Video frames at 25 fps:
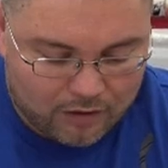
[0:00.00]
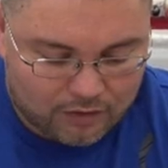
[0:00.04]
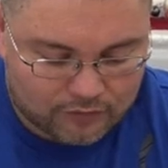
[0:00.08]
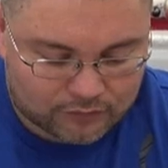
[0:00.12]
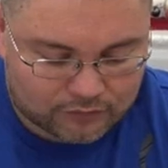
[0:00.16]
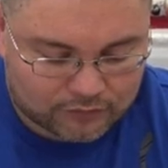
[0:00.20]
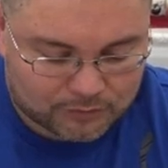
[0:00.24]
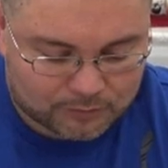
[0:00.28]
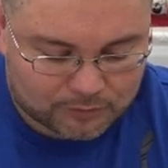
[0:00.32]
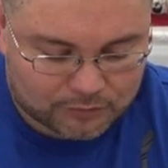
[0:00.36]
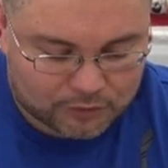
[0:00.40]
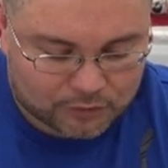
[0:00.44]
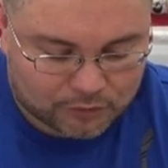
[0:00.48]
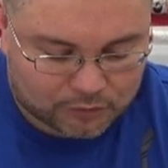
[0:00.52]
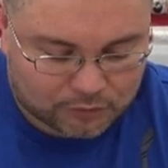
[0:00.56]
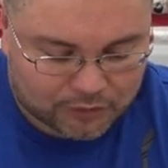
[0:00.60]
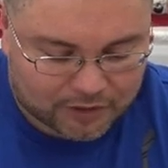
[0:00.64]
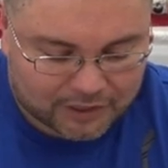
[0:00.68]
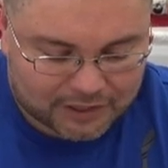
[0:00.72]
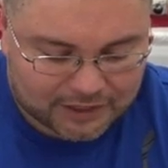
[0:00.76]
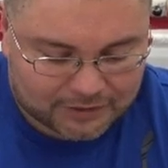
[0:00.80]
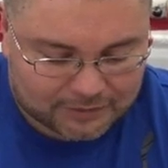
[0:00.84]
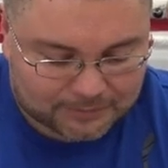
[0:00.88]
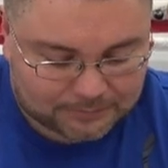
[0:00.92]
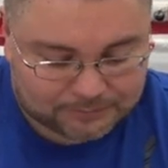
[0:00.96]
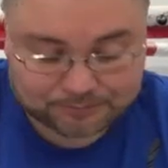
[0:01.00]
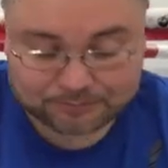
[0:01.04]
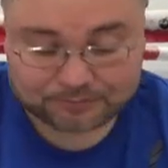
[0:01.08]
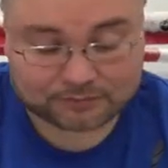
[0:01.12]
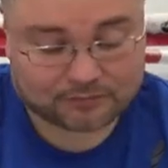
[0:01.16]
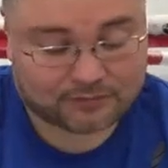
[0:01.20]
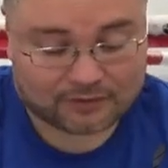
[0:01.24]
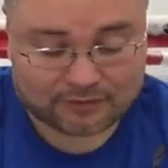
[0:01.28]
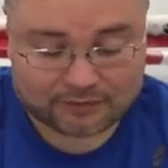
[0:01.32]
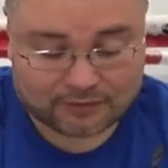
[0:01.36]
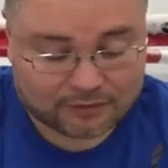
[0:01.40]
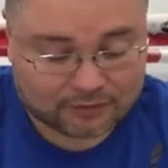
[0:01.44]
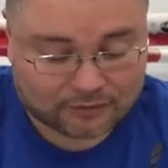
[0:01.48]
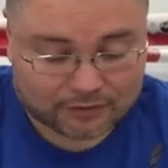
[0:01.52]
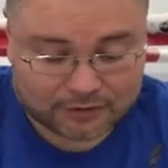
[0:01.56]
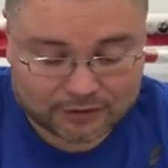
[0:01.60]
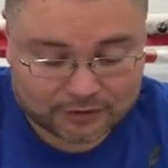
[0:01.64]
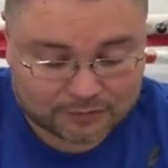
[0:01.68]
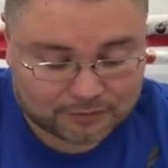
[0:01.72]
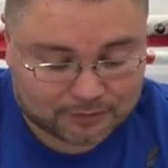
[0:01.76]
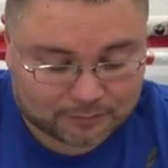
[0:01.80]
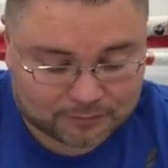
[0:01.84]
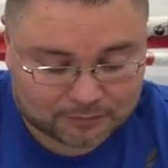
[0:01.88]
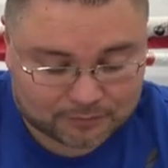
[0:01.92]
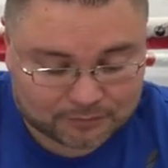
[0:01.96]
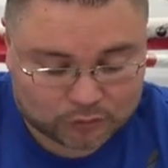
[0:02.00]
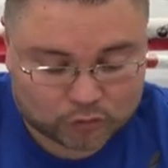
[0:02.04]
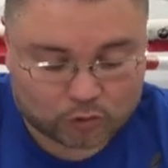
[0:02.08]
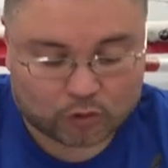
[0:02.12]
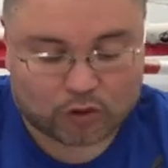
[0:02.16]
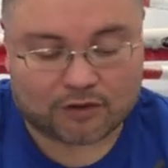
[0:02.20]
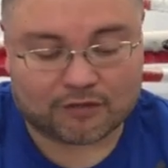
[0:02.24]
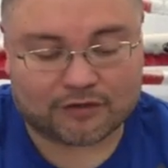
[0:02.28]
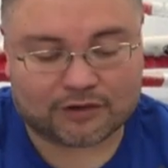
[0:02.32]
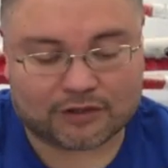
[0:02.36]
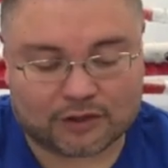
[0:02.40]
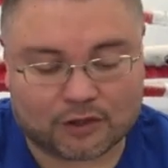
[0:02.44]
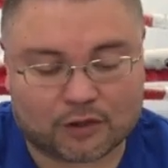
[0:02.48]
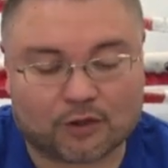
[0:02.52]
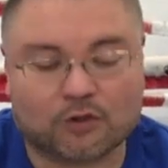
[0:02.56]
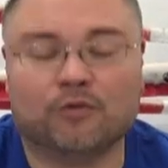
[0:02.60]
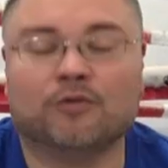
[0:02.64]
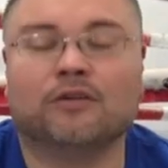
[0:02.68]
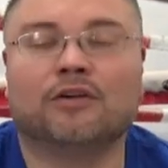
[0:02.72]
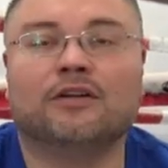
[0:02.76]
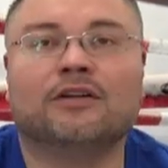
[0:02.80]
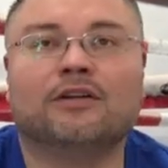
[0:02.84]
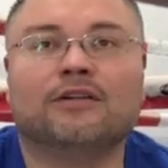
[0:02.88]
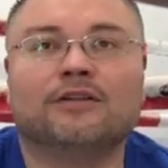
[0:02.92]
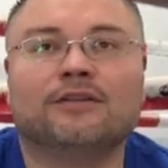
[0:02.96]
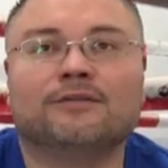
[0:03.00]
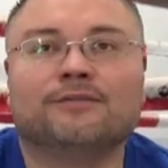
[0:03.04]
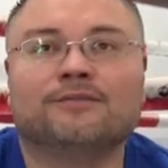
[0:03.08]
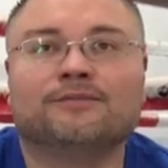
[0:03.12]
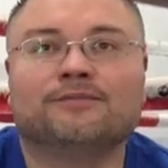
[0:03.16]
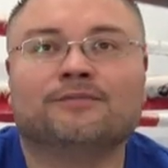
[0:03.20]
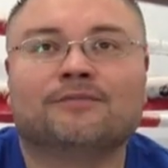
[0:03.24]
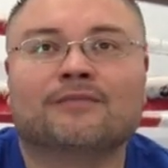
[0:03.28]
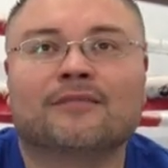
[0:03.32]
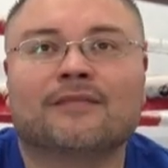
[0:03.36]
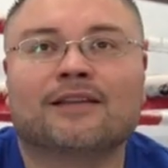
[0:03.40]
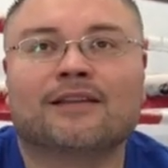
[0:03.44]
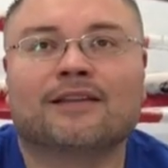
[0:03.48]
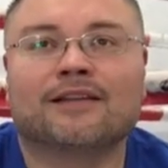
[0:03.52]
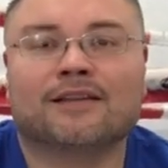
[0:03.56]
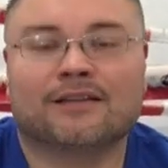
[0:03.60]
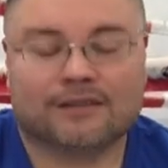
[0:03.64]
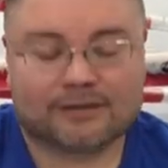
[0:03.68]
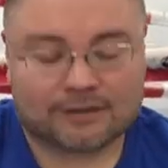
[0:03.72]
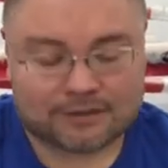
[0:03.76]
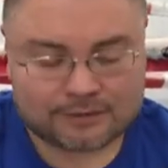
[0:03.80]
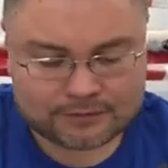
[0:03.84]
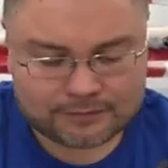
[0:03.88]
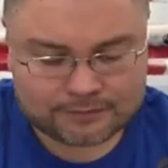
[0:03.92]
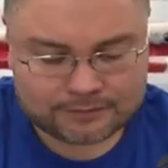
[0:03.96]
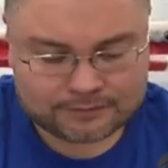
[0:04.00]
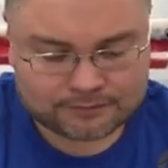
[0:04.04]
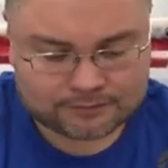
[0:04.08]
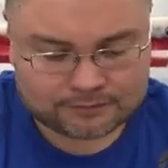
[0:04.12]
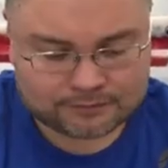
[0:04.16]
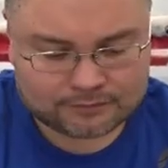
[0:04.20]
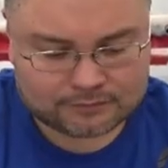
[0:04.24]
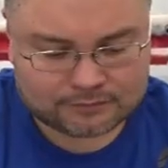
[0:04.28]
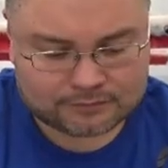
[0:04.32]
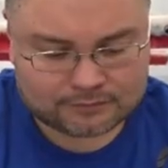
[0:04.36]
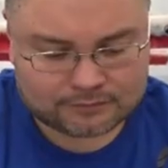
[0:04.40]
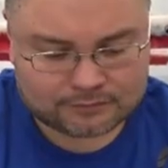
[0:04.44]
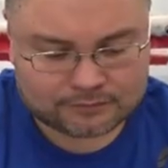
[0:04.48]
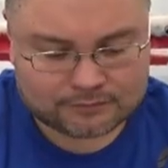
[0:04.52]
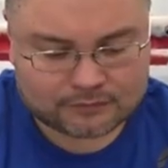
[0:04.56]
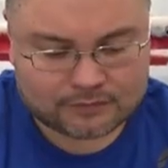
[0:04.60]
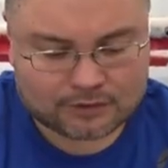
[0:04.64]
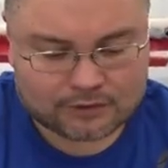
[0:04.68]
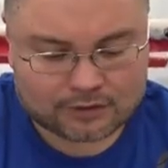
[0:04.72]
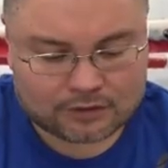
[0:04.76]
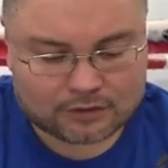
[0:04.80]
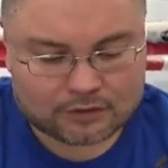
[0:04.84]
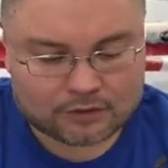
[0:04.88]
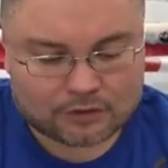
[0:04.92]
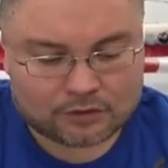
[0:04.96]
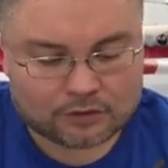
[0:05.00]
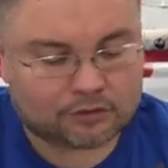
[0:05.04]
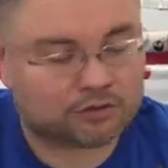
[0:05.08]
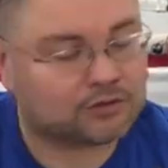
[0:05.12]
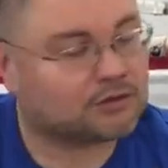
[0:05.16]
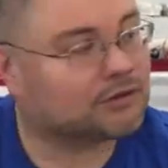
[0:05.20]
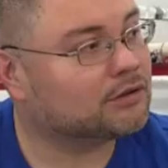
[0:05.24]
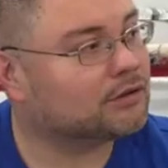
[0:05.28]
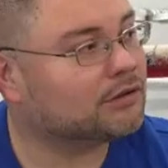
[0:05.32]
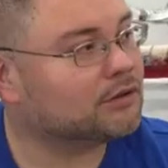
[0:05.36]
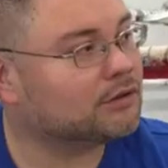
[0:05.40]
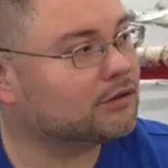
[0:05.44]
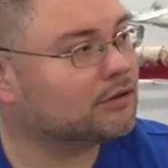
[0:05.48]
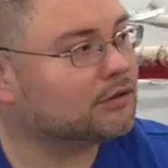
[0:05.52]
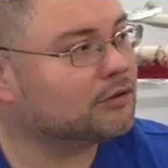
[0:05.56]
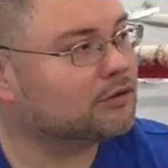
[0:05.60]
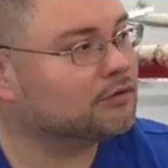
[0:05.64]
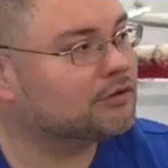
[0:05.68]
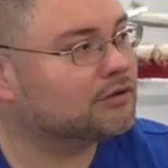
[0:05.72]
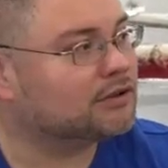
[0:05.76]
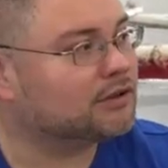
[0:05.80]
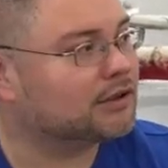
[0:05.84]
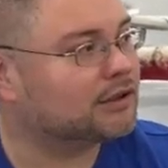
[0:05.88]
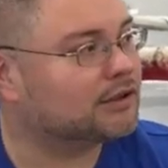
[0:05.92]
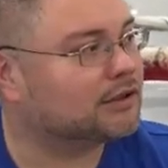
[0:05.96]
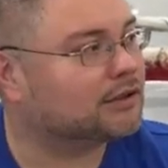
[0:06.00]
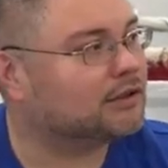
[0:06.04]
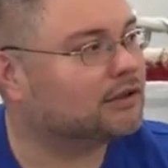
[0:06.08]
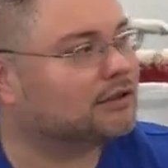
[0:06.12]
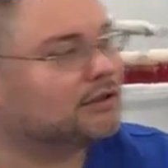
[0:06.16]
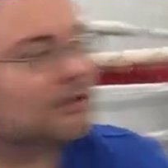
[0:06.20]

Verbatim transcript: He's from Ukraine. Never heard of him. 12 and 0. What's his name? Oh, Yusuke. The one that trained with Robert. Yusuke.